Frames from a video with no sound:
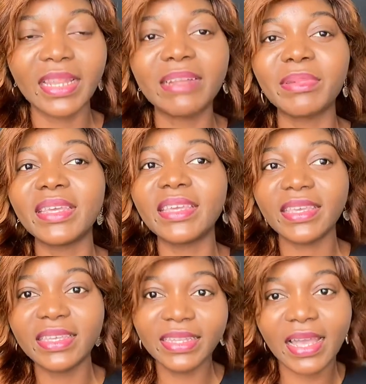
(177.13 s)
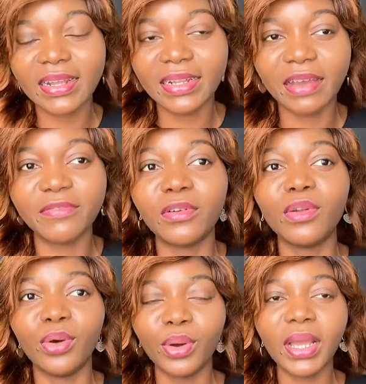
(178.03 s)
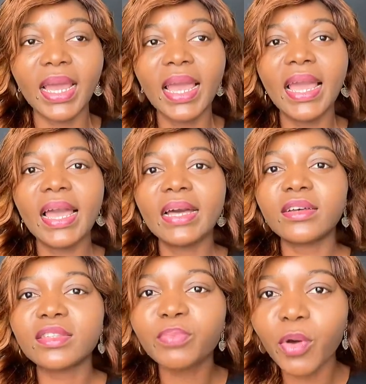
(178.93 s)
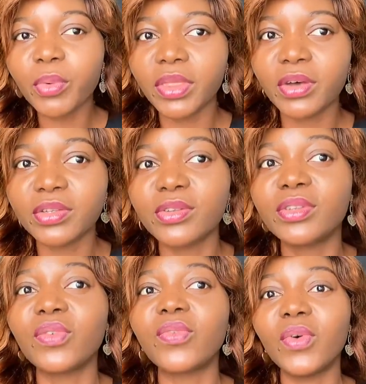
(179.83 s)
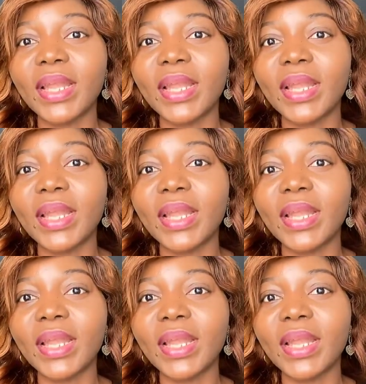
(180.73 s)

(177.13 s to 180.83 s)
that had been in Canada for long, spoke with us on the phone.